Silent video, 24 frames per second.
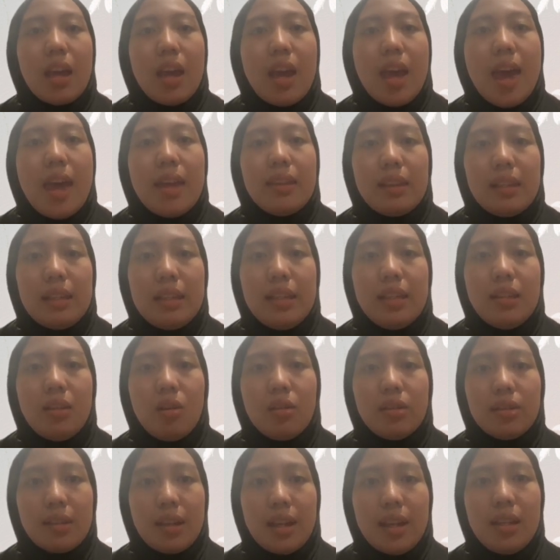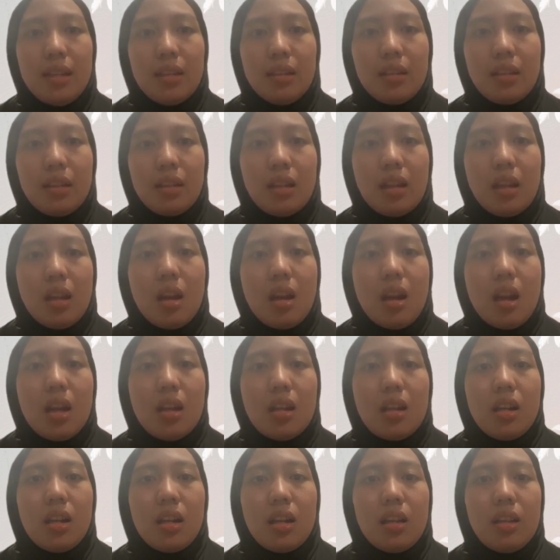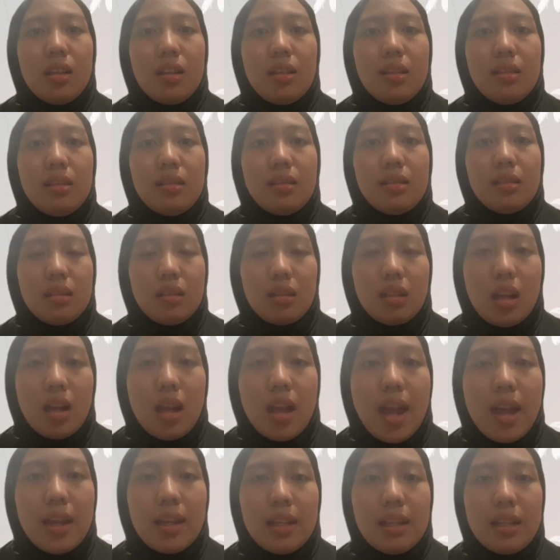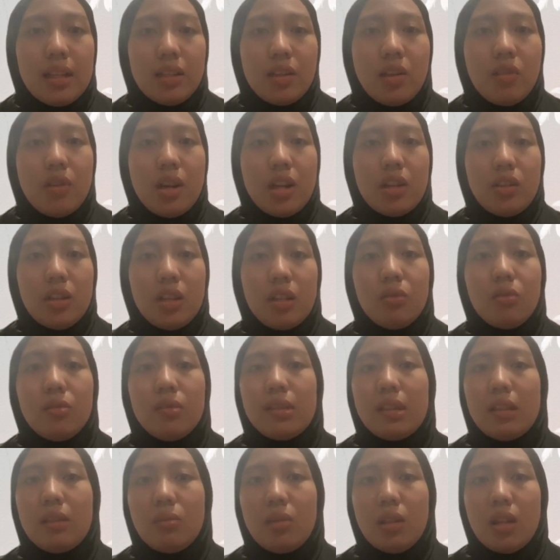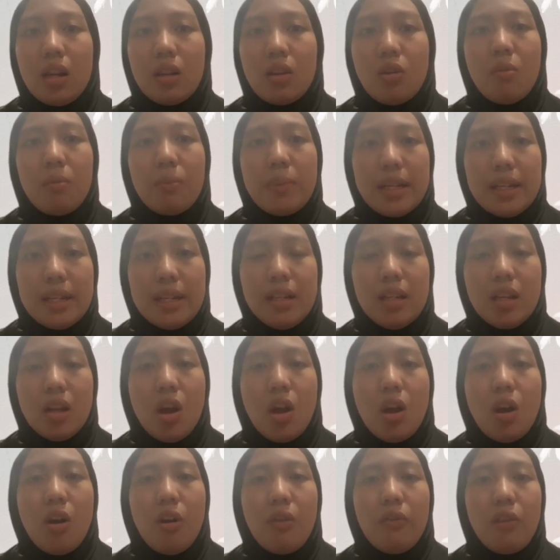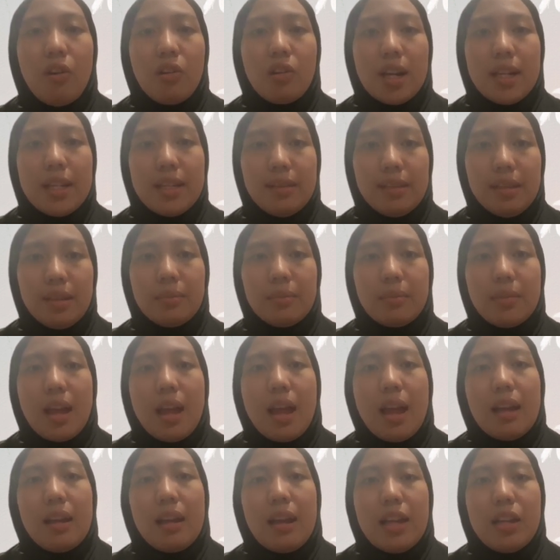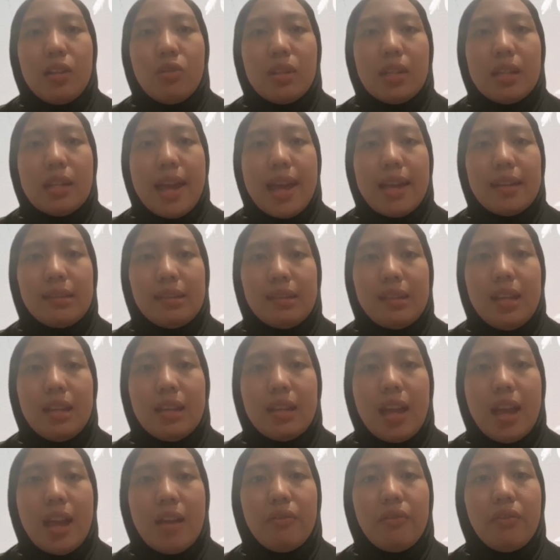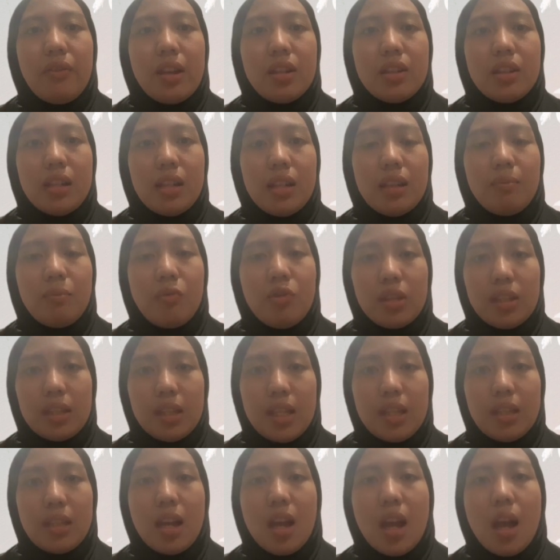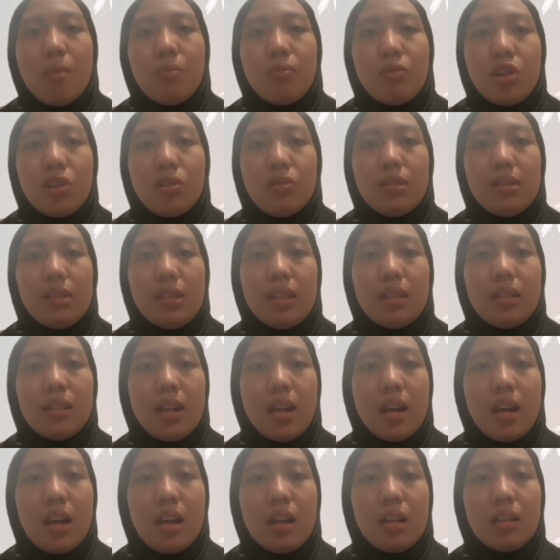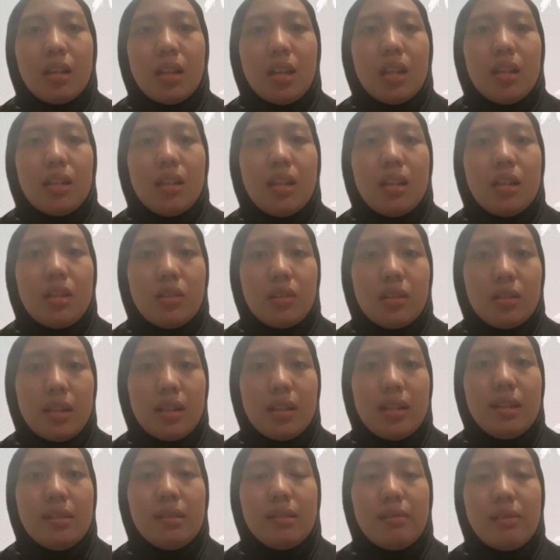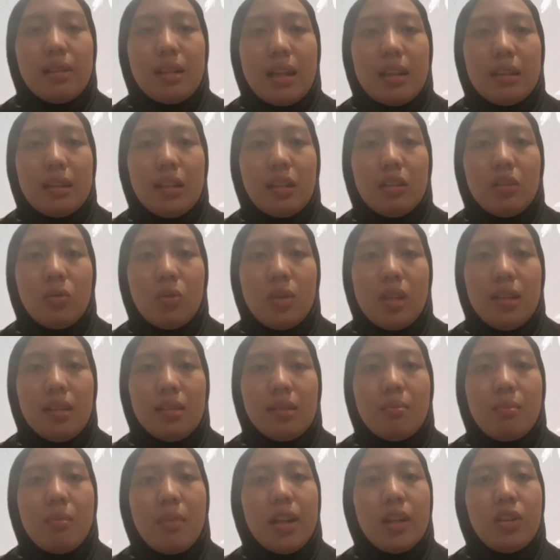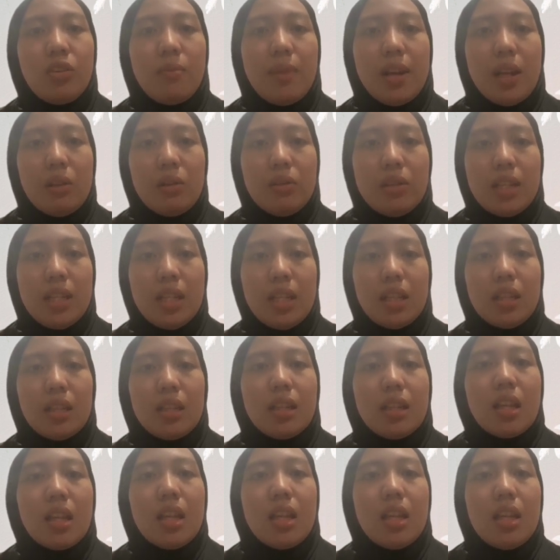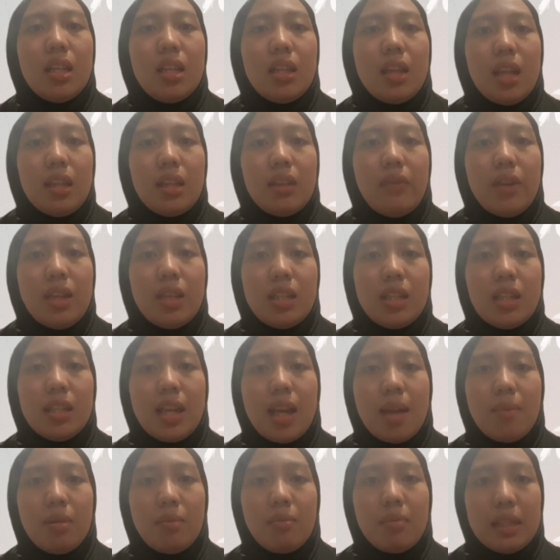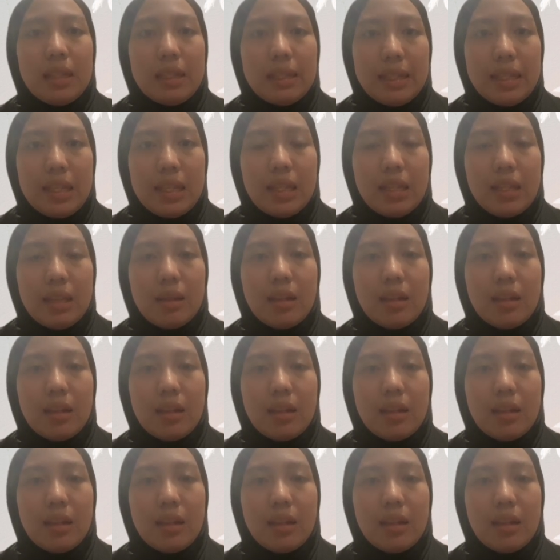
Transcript: Ethylene oxide is alkylation reaction to cellular component of organism like nucleic acid and functional protein. Producing their denaturing is related to its microbiology inactivation capability.